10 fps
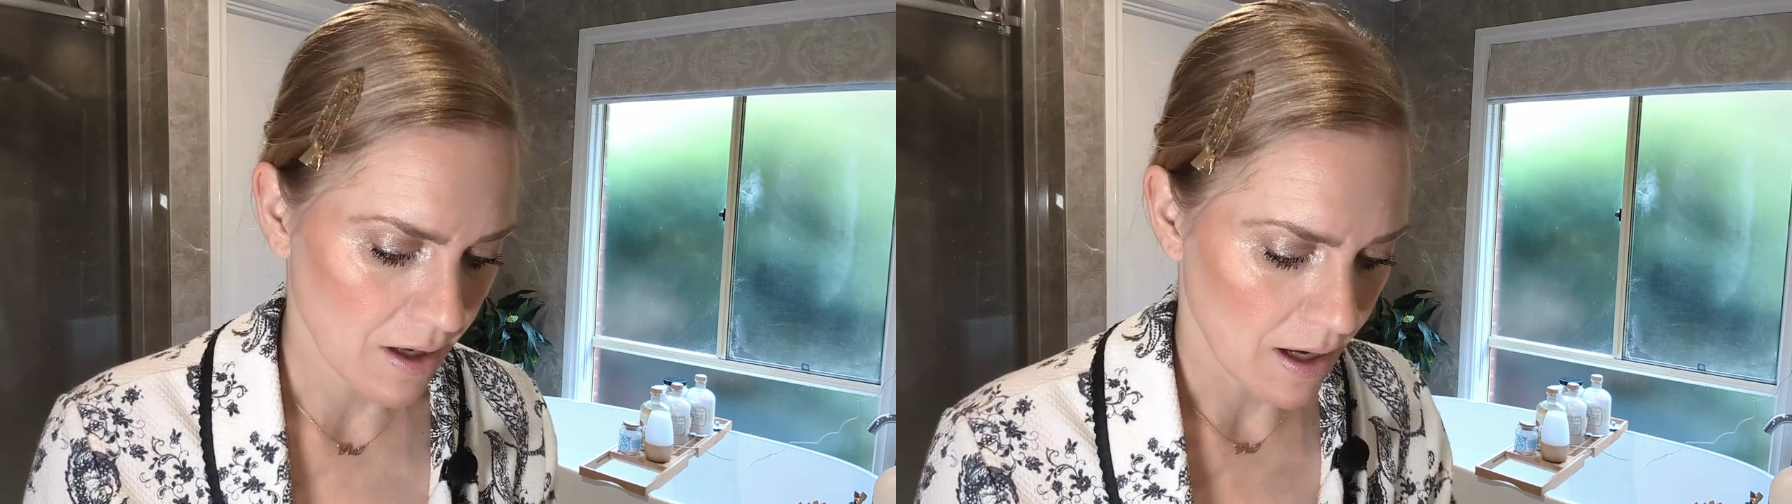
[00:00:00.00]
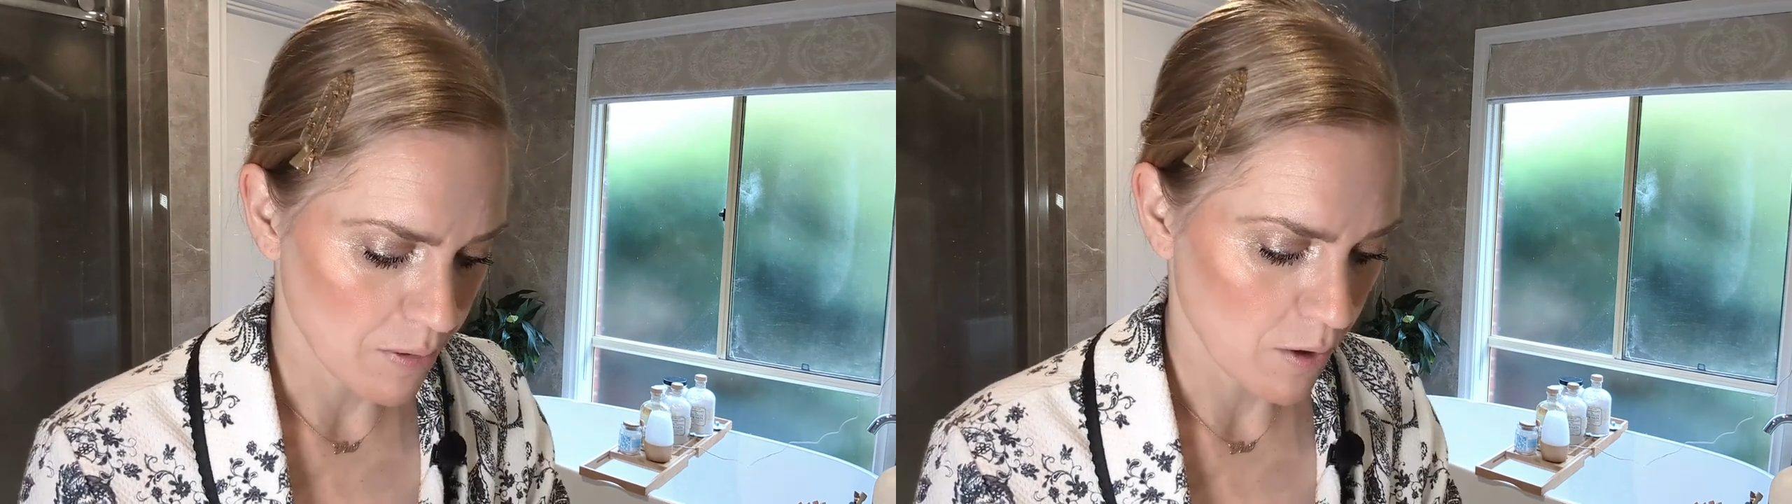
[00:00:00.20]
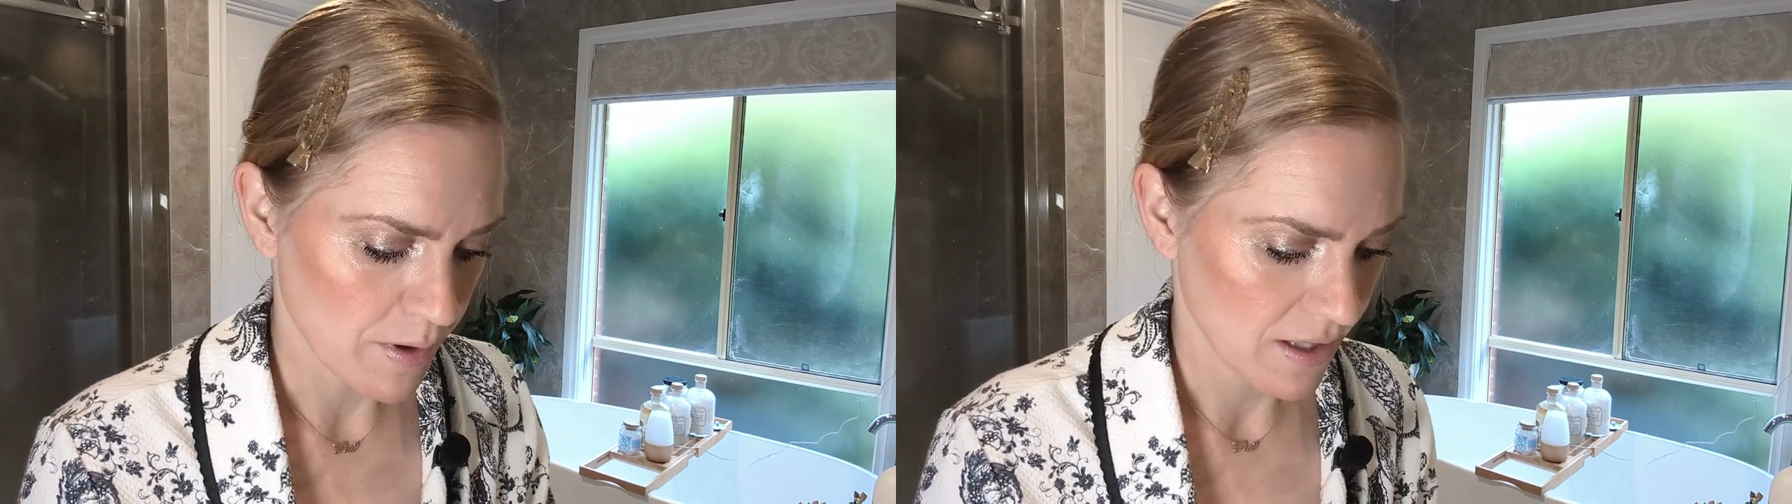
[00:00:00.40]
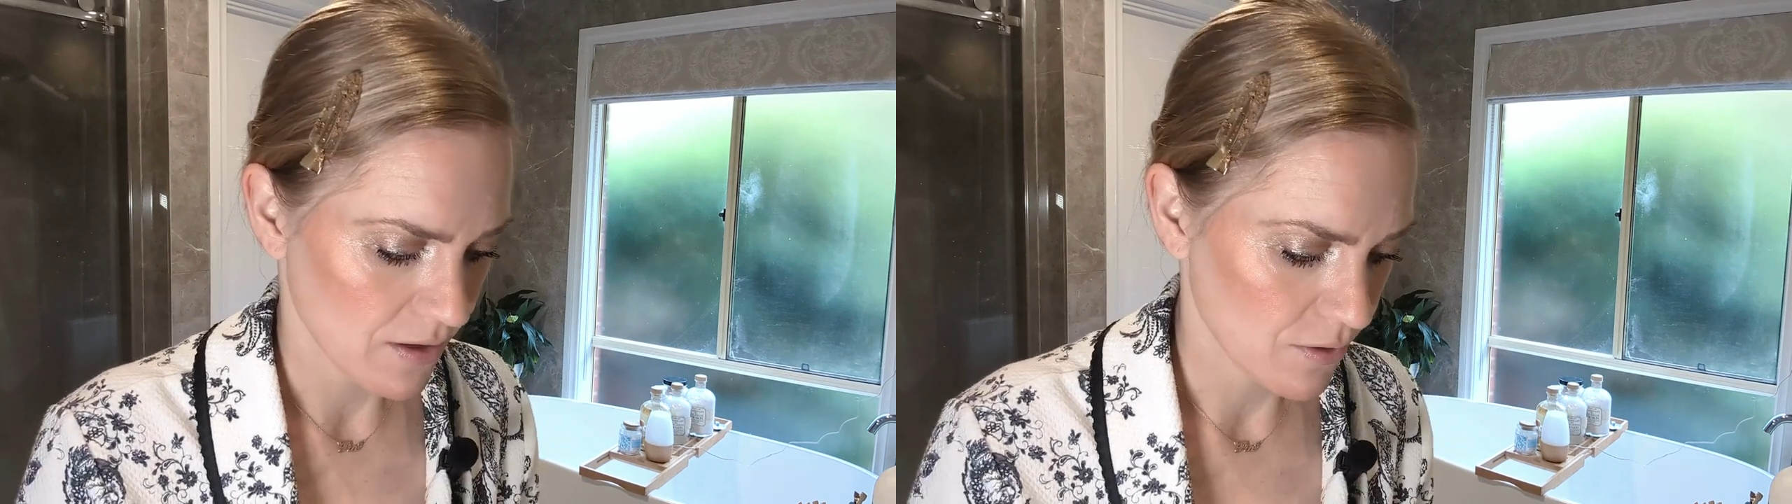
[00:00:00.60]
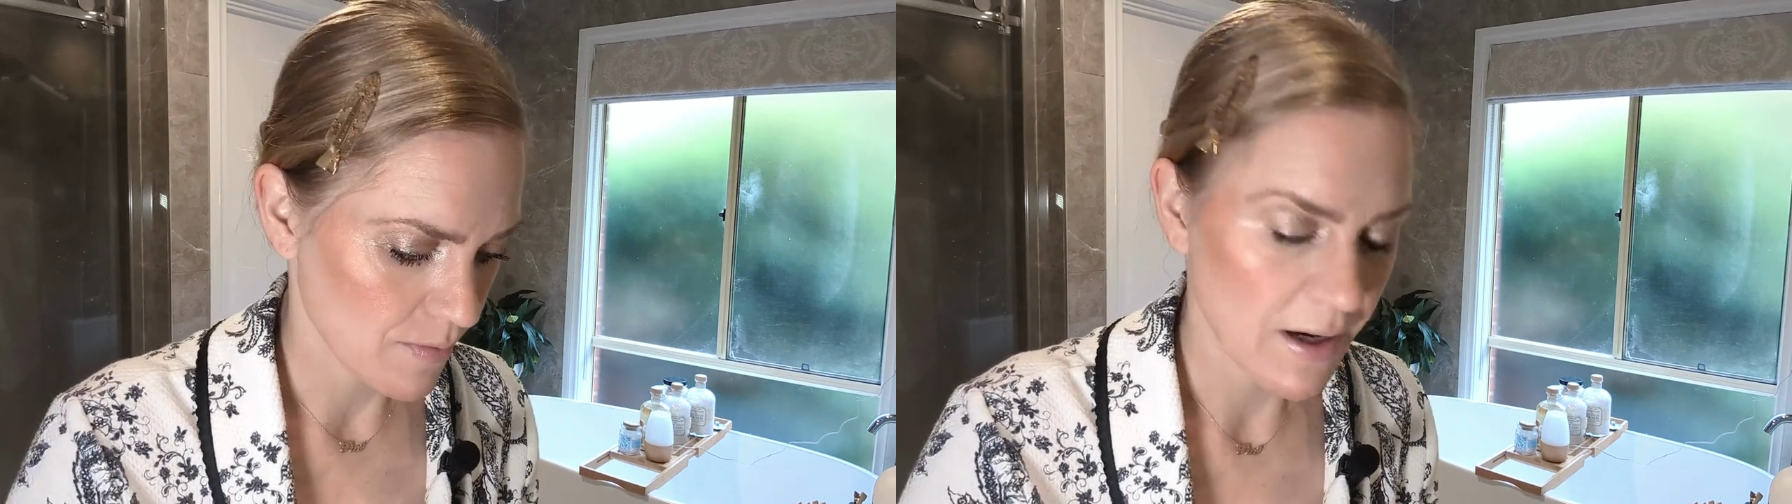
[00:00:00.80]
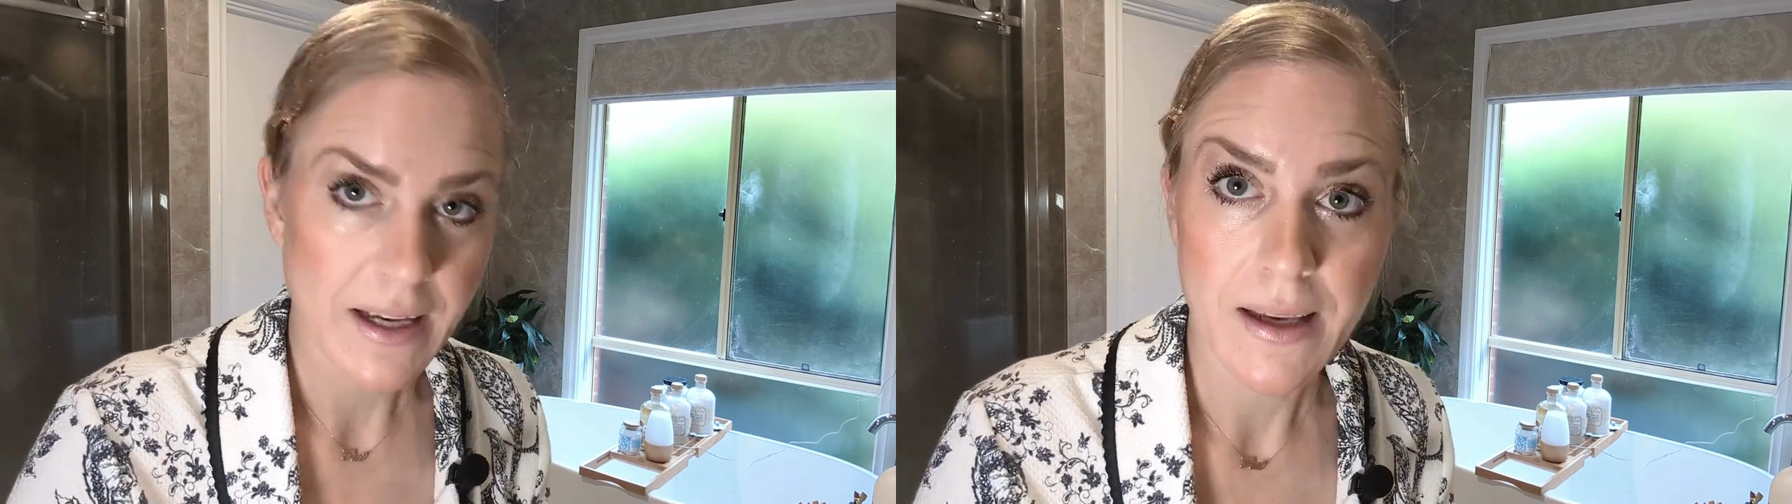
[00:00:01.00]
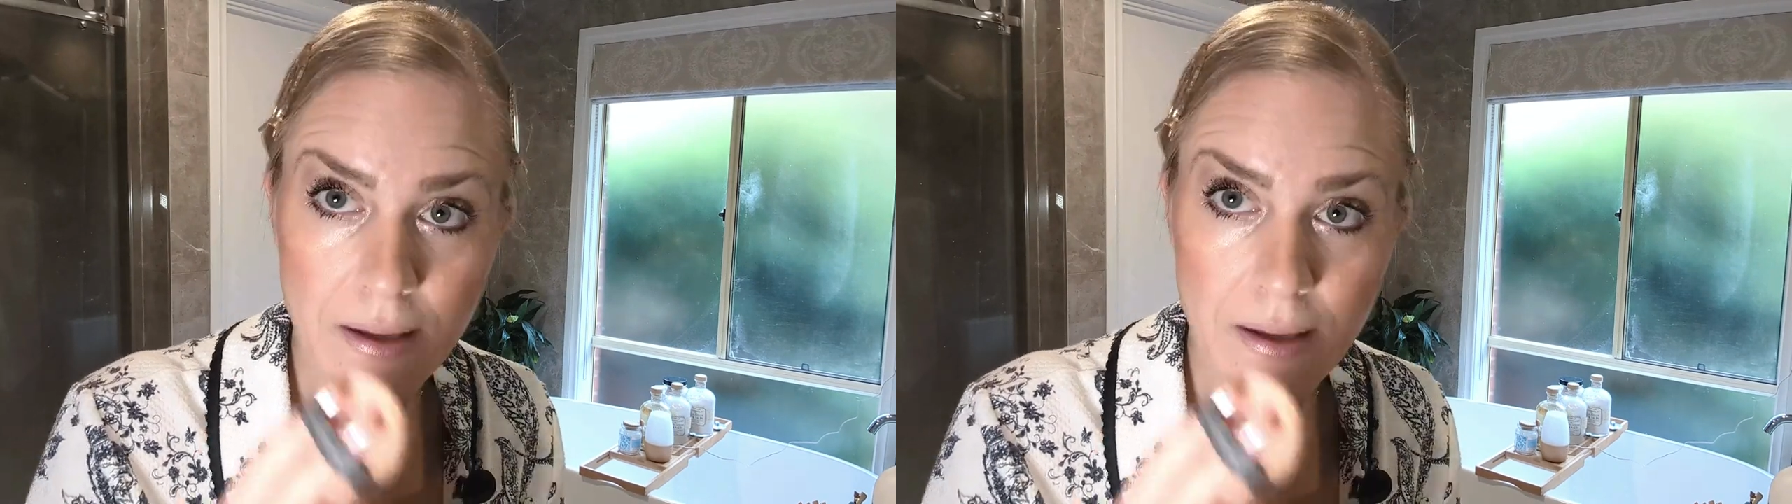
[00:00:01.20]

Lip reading: pop it into my